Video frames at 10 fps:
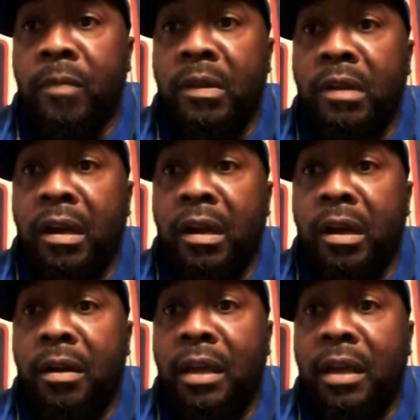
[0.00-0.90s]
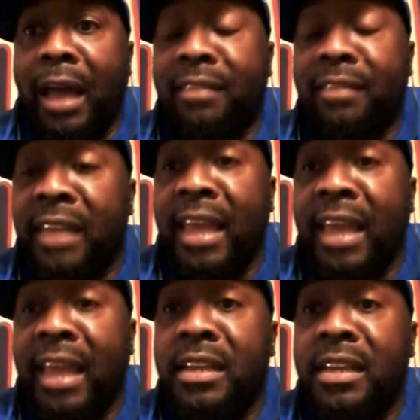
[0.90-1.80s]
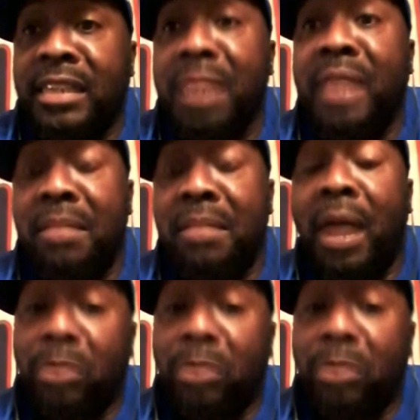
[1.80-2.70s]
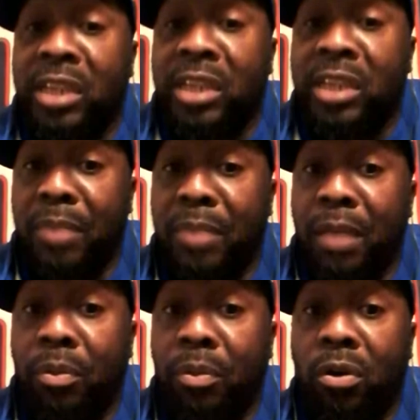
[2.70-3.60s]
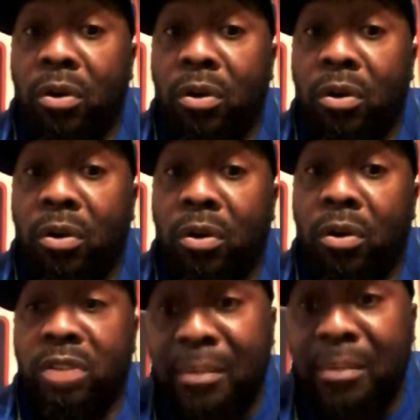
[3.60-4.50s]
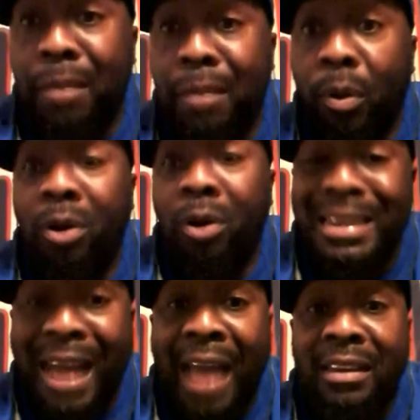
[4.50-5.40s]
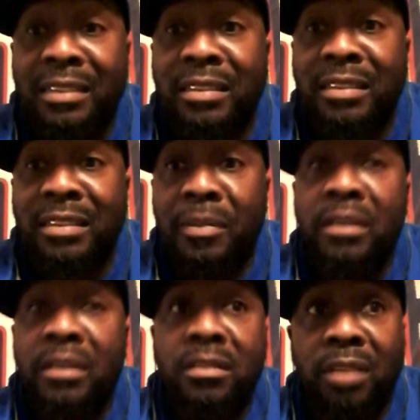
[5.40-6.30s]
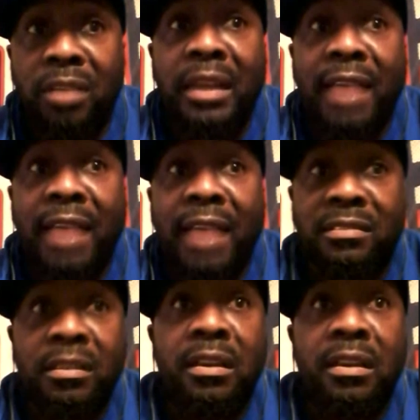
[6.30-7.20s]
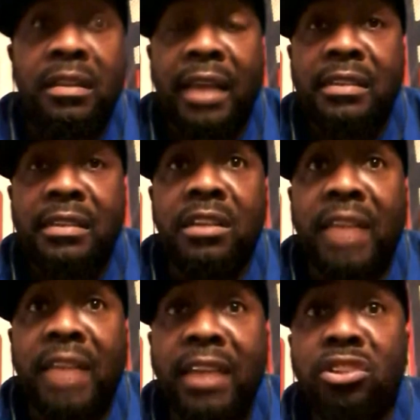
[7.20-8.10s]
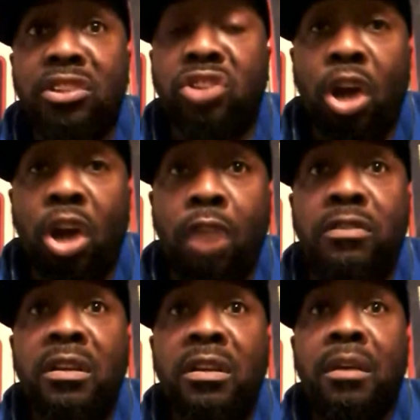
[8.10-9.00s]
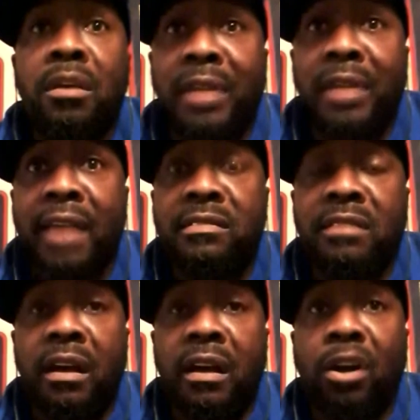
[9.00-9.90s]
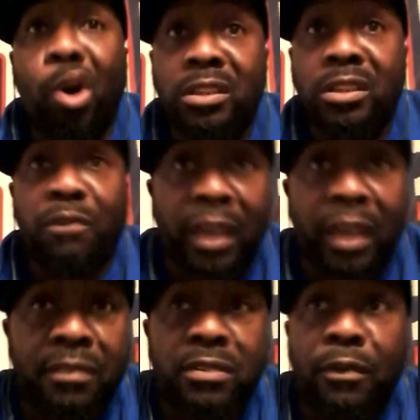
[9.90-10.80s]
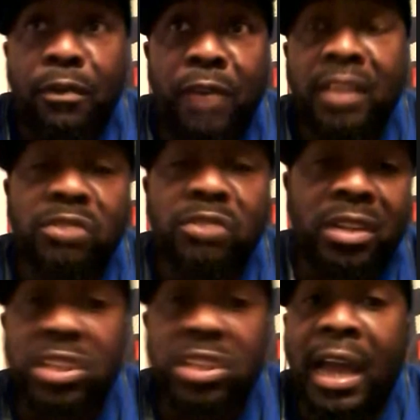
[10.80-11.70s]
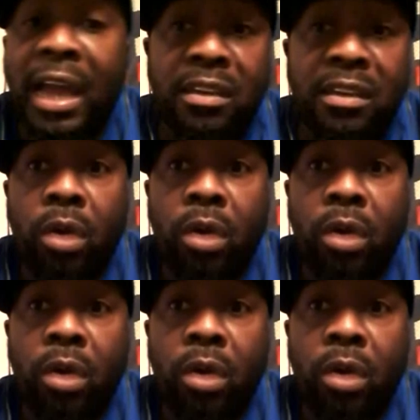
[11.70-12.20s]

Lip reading: I think they need to keep that in mind with Jason Pierre-Paul. So now Jason Pierre-Paul cannot accept something that he deserves, but that's cost effective, so the Giants can